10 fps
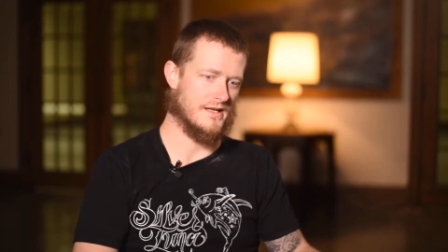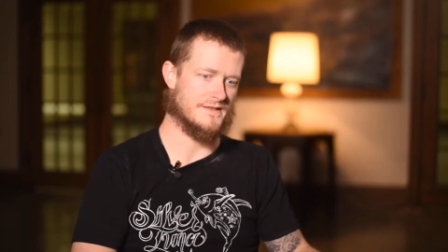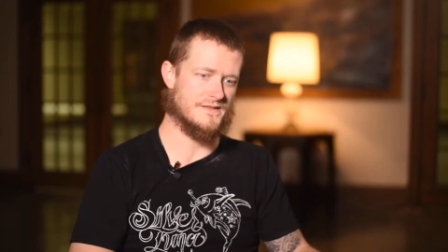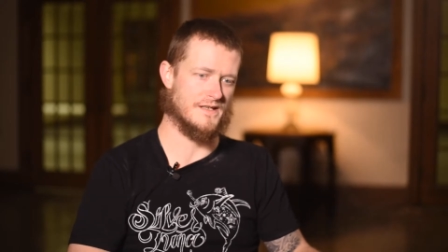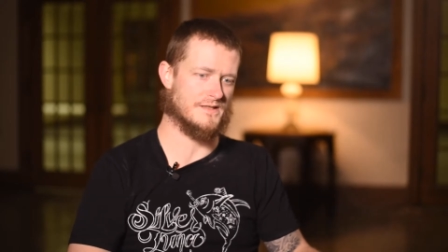
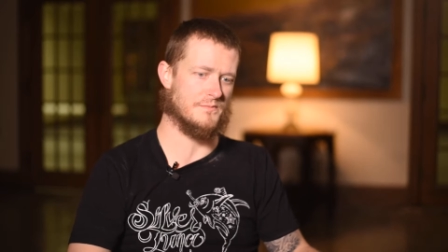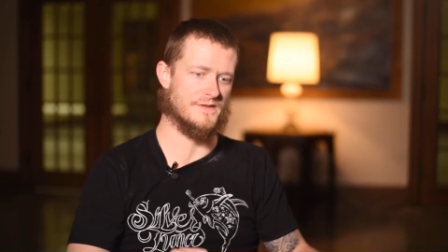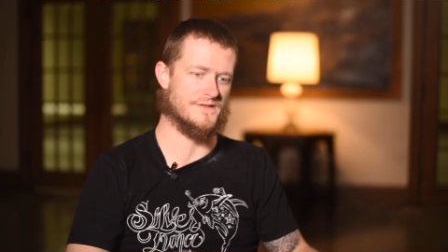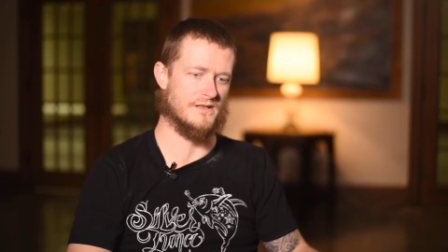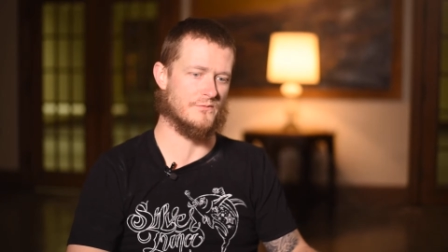like 6
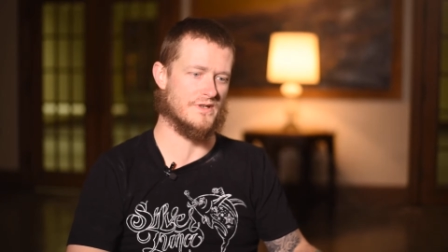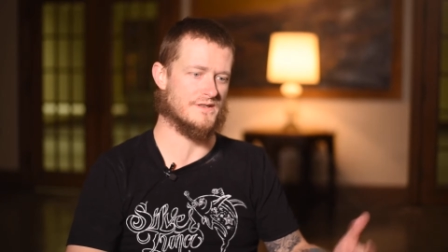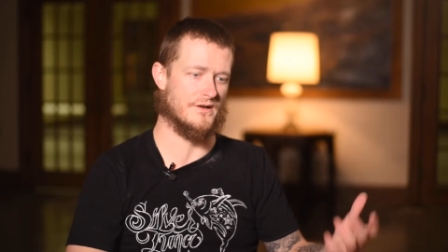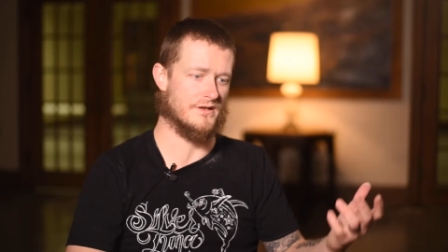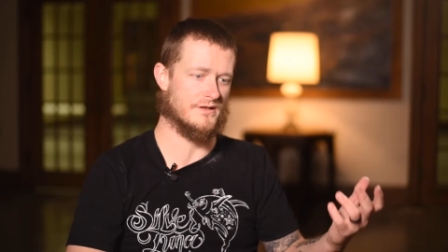months in, we
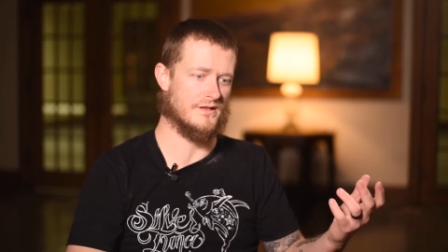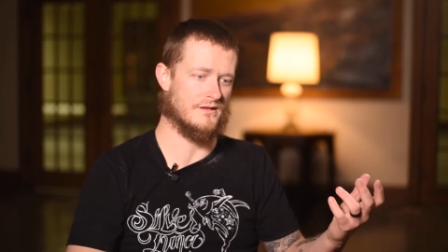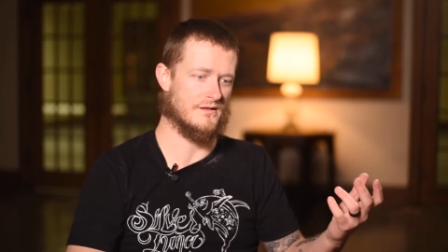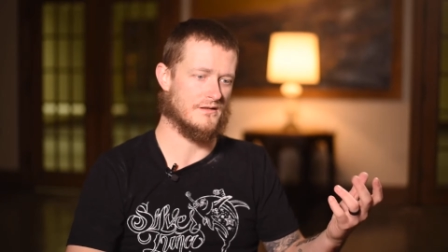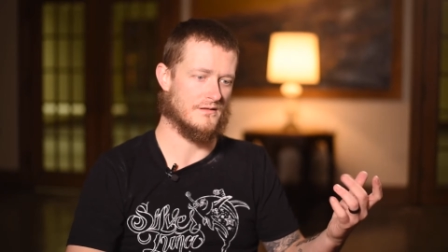started
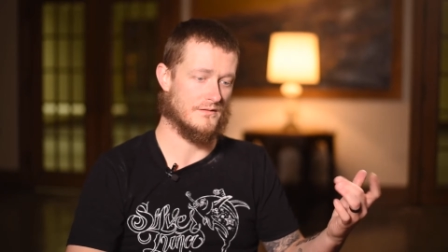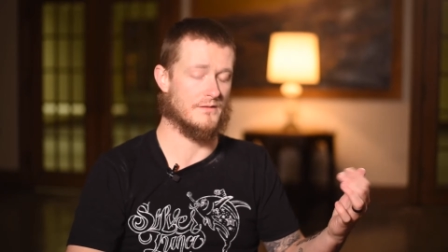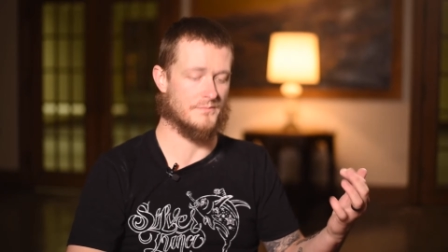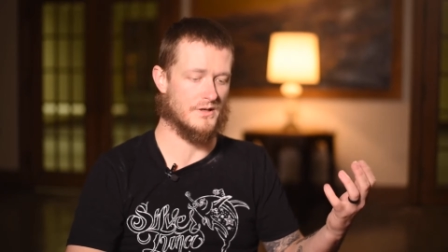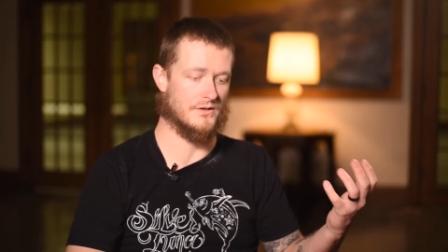
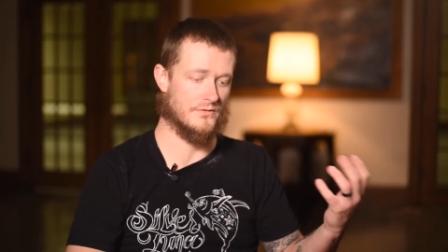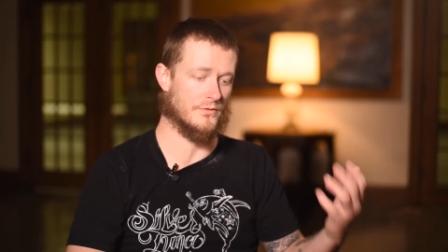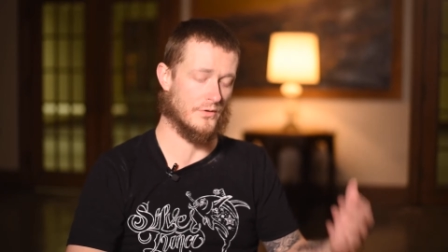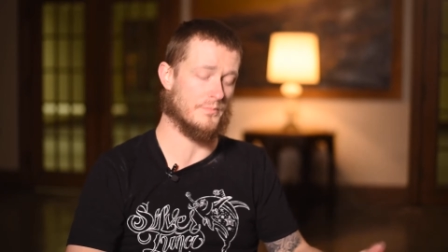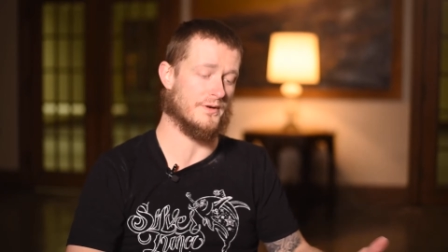a
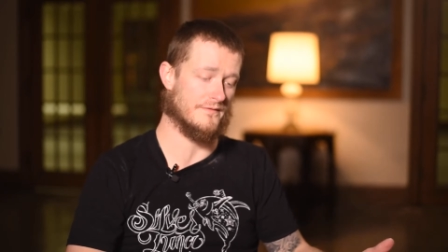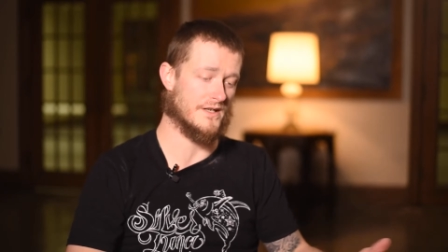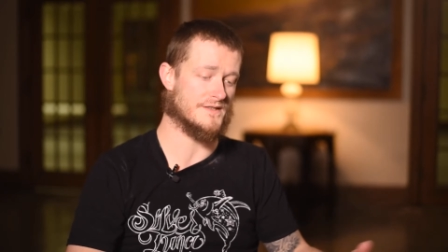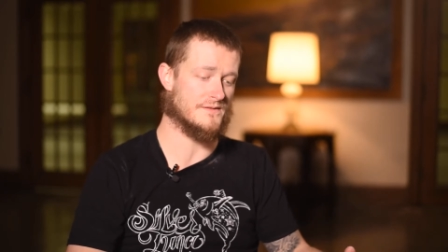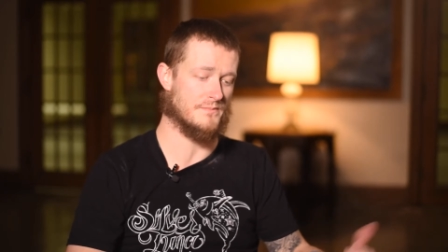group of
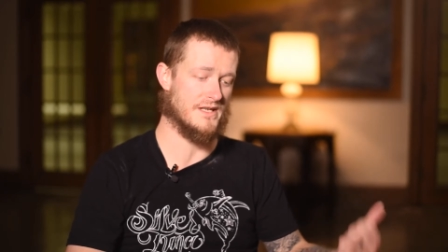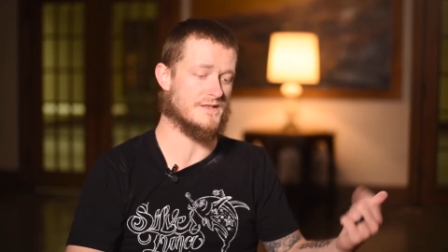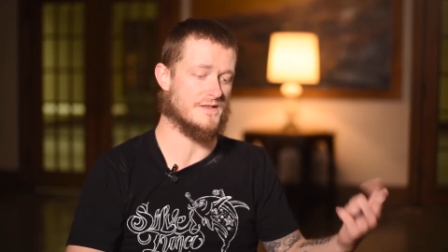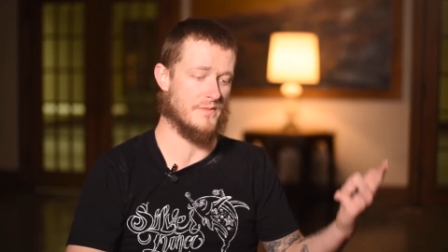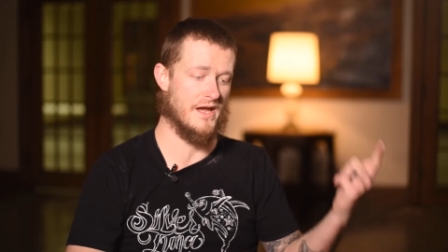us, me,
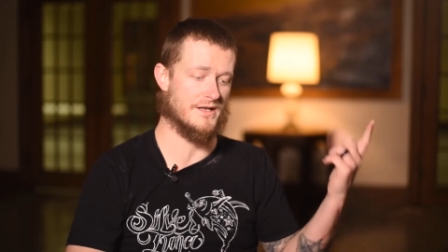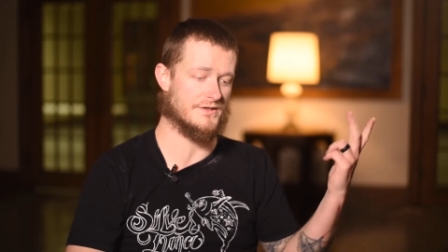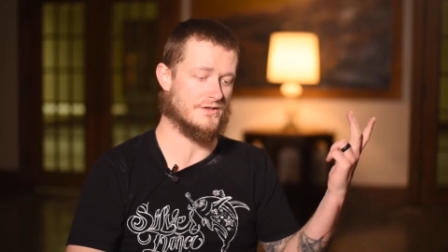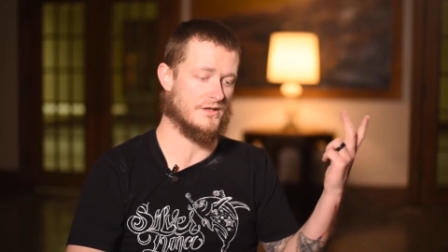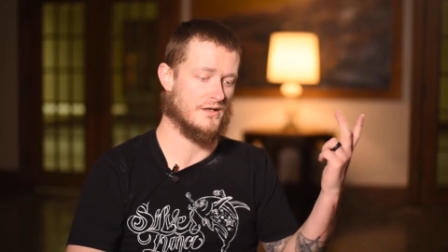
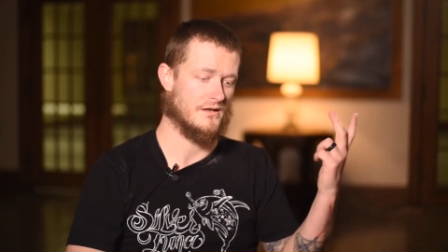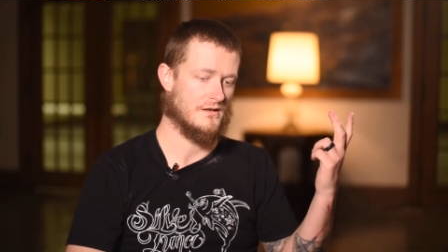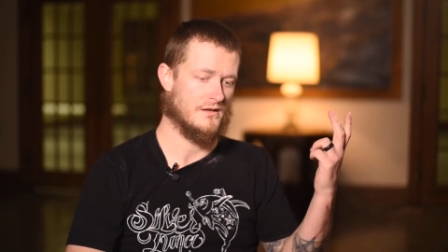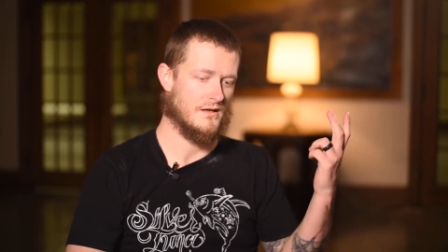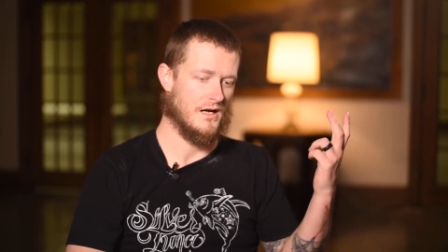Smash,
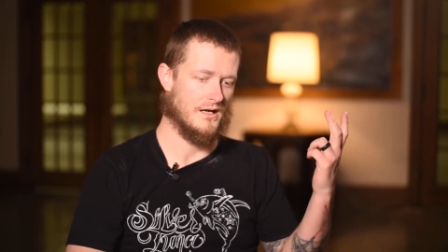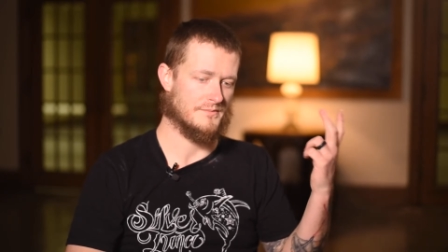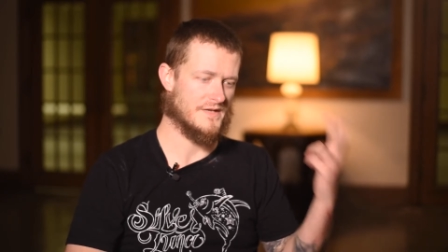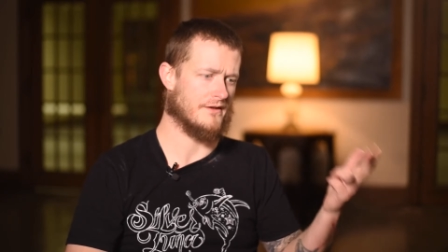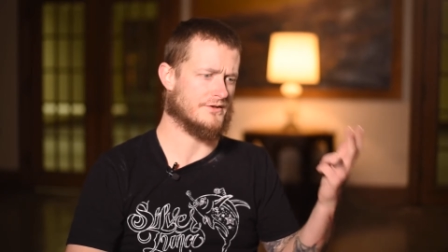
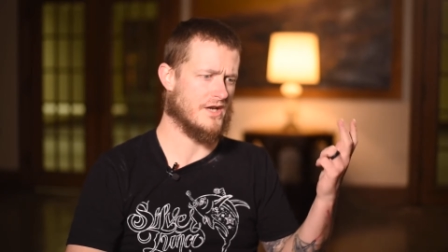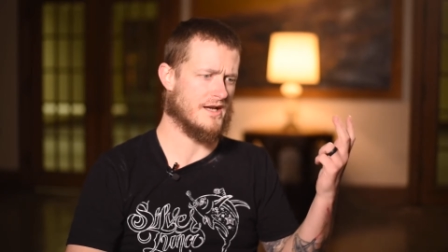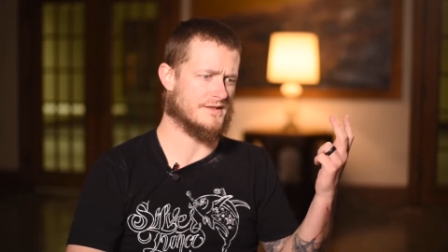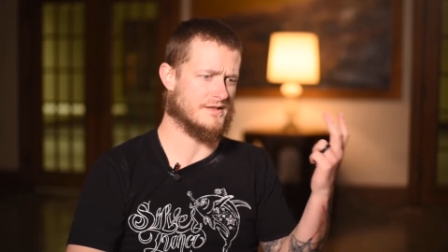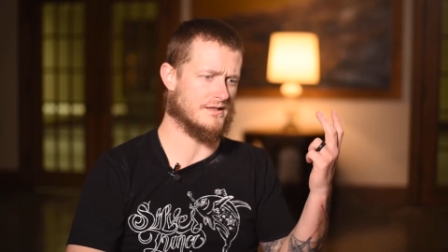Tyler
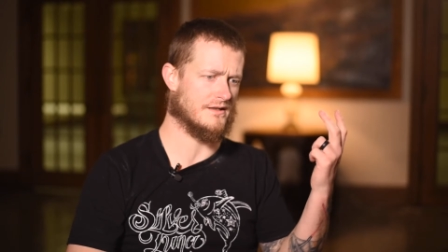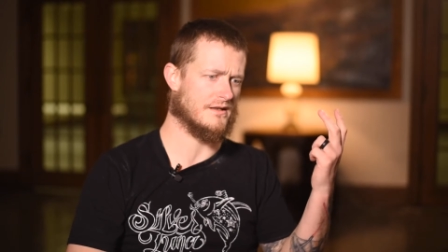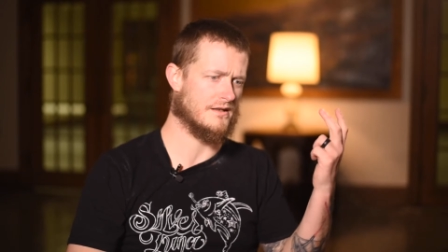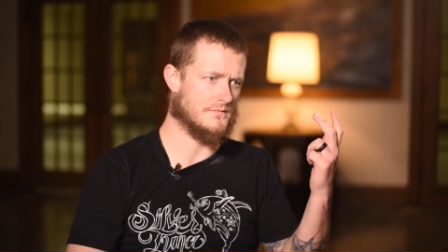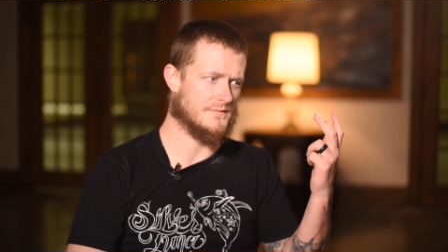Jackson,
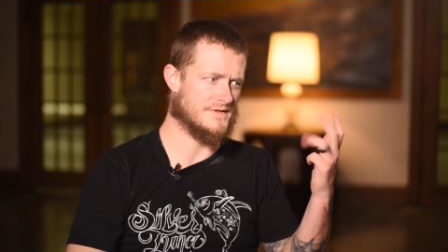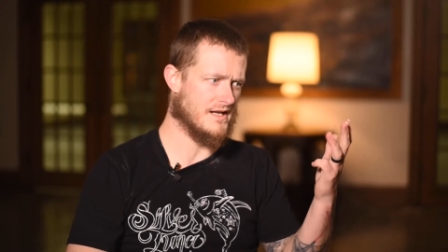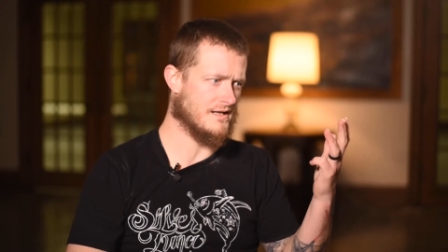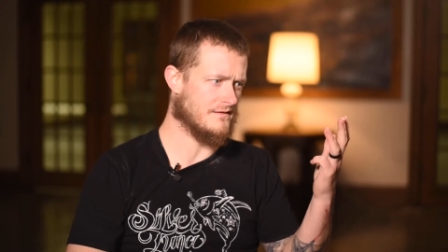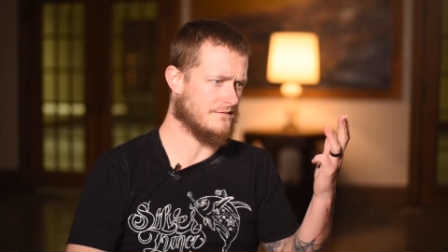
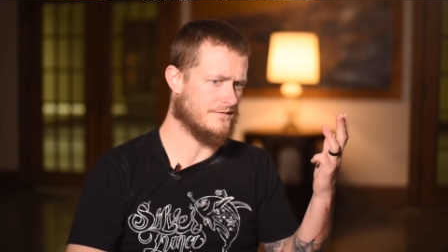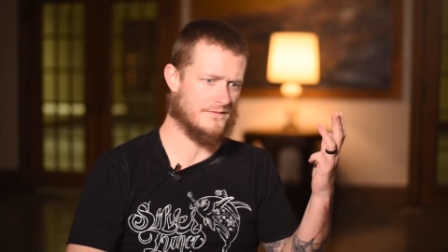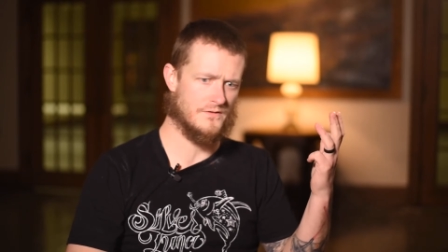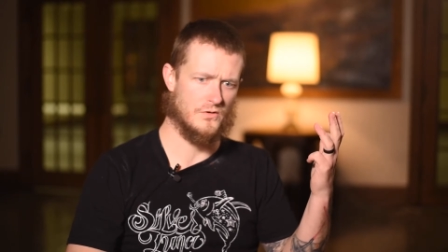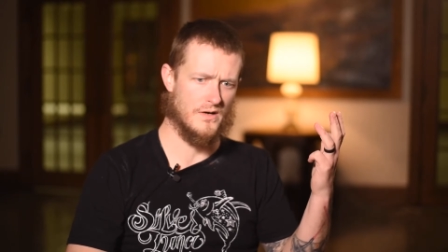Dave,
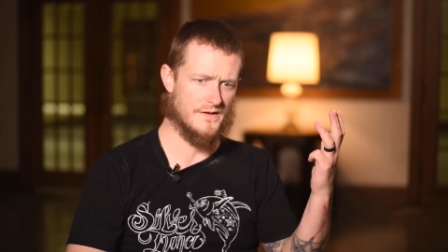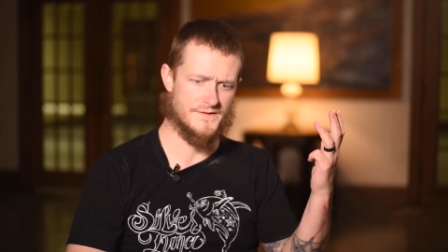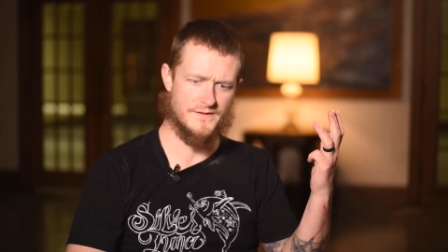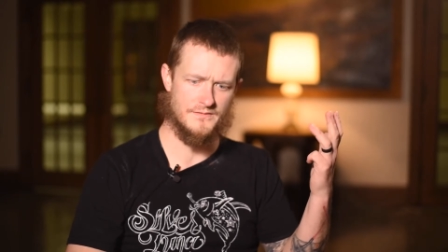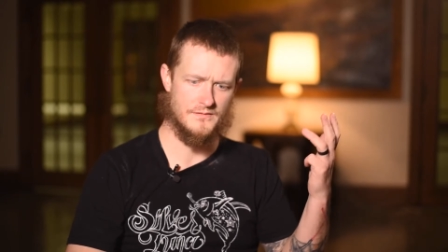who
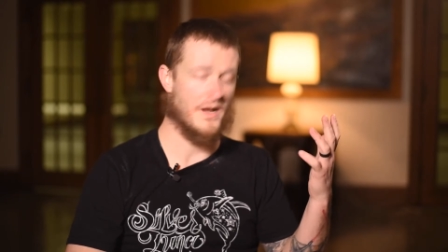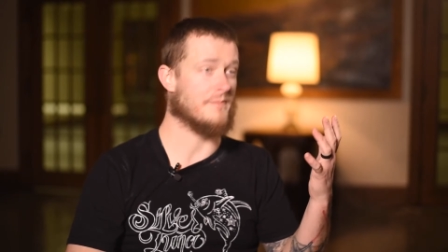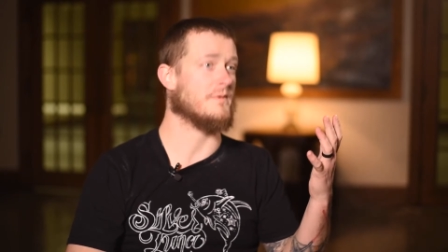else? Bobby